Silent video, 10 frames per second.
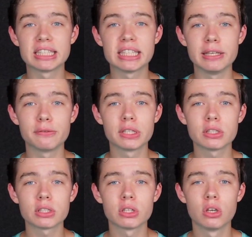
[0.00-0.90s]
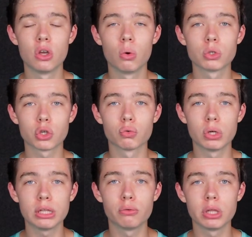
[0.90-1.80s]
Stevens was a
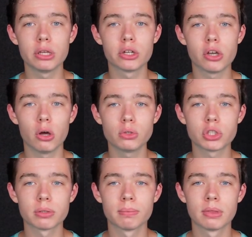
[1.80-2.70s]
really, really good coach,